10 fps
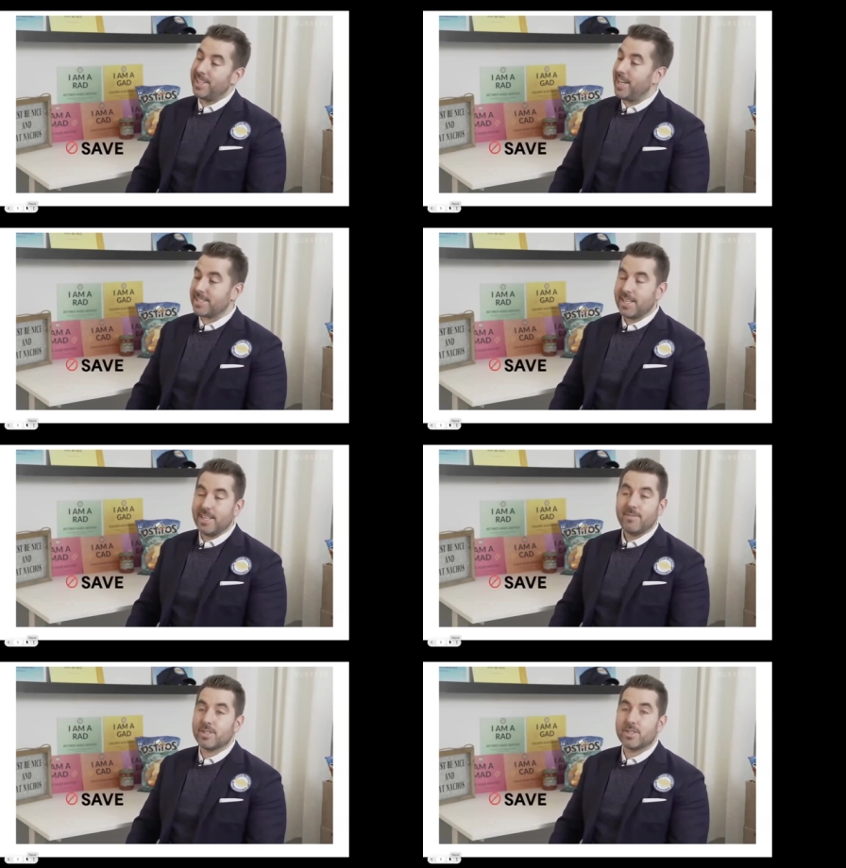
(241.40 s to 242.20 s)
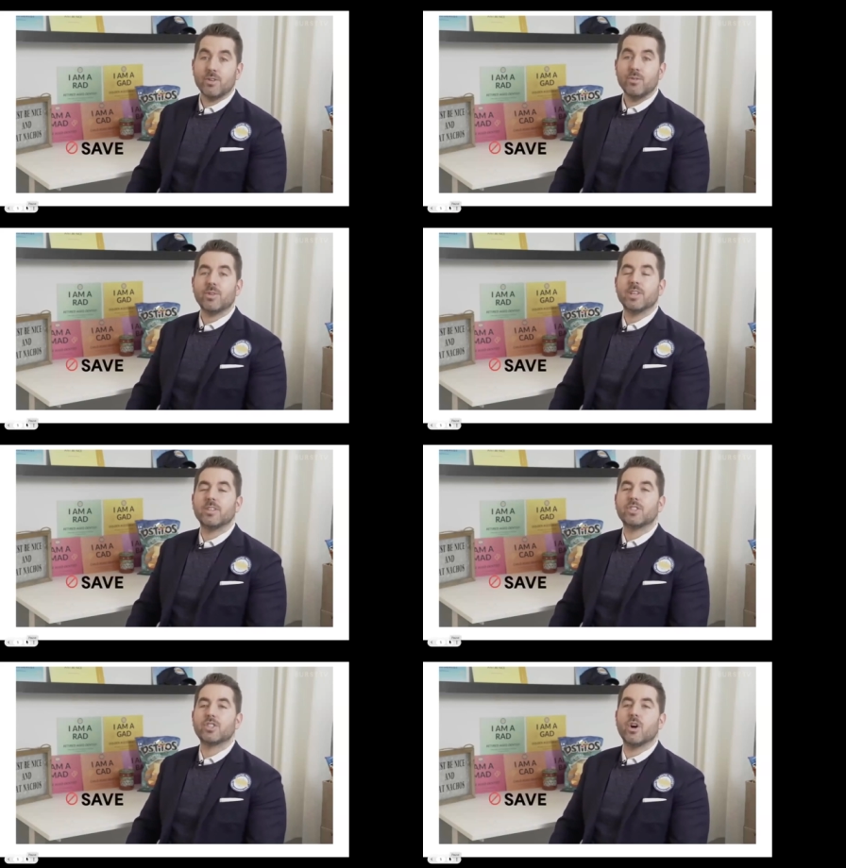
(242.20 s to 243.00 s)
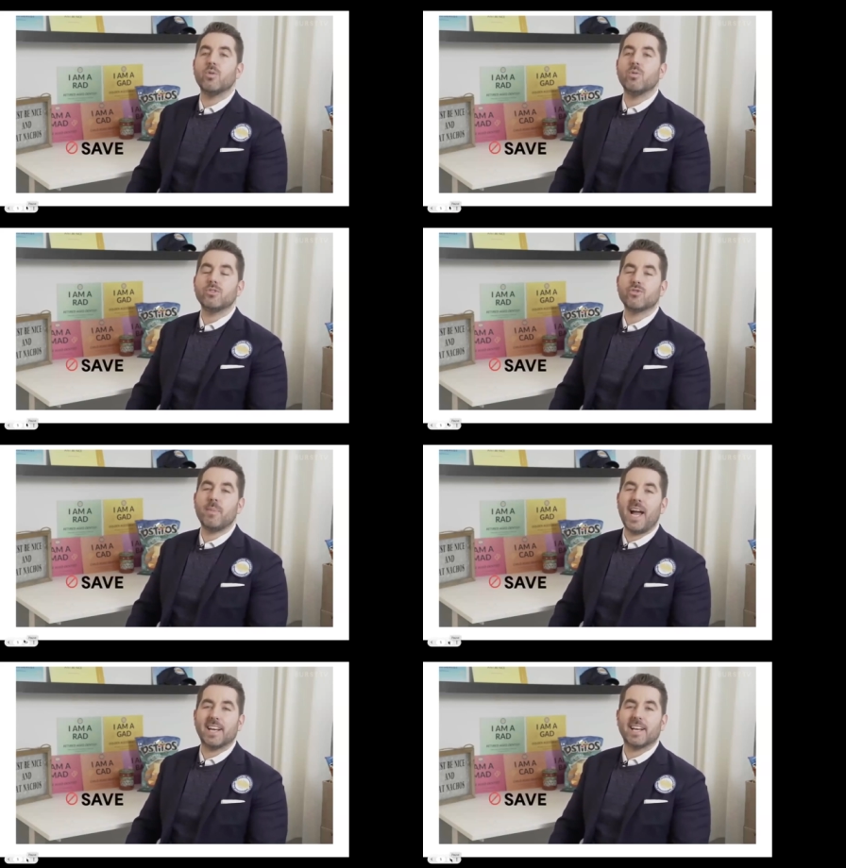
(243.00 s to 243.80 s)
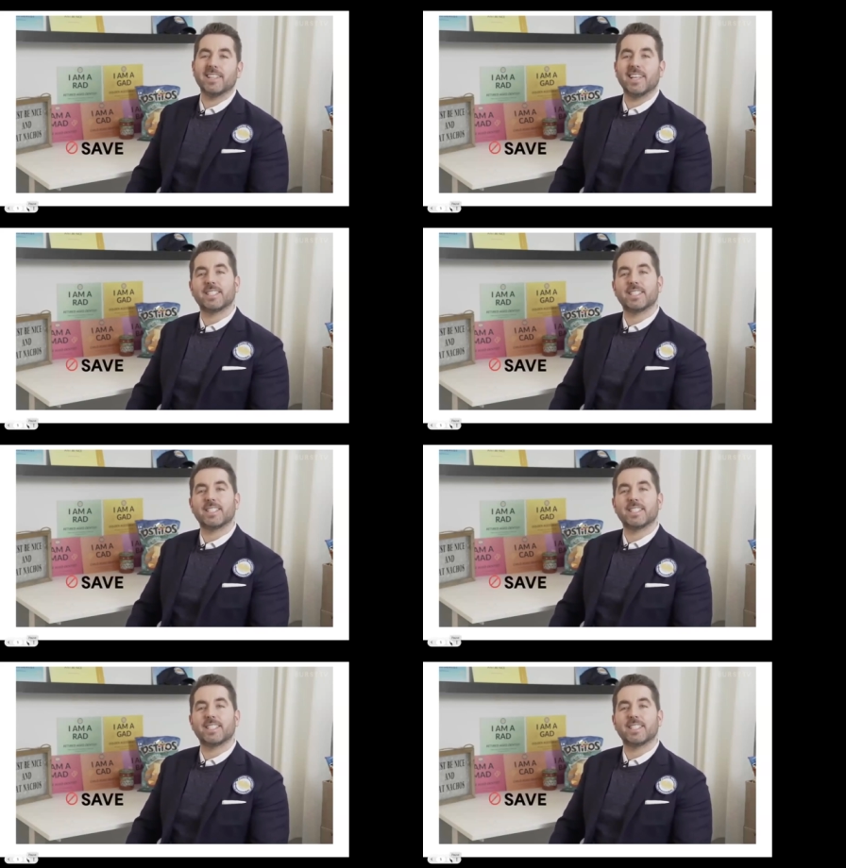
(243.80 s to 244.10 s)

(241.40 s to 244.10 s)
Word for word: we can't save this tooth. So dramatic,